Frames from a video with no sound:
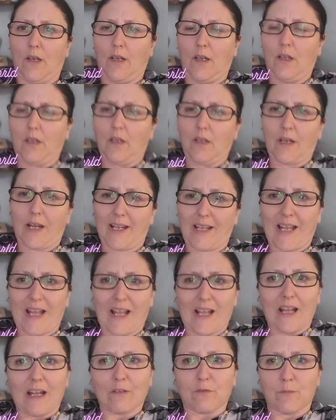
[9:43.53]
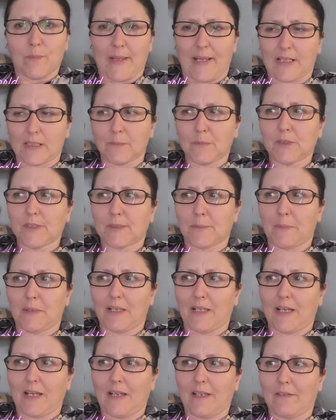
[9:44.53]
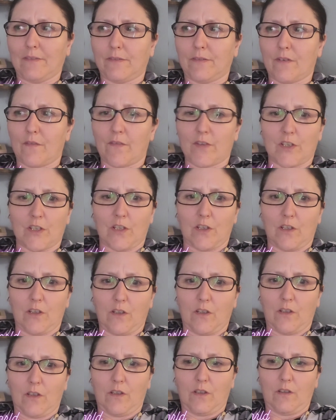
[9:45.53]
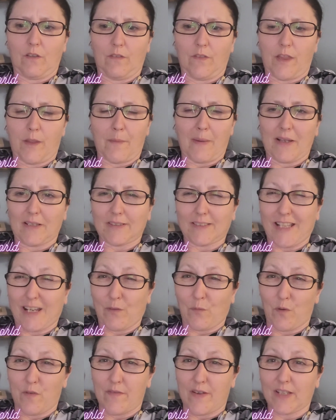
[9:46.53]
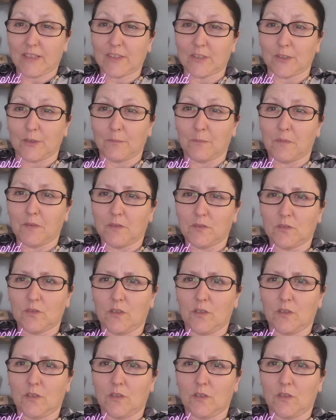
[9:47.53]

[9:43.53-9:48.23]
I can't have my animals in my life for the amount of time we've had them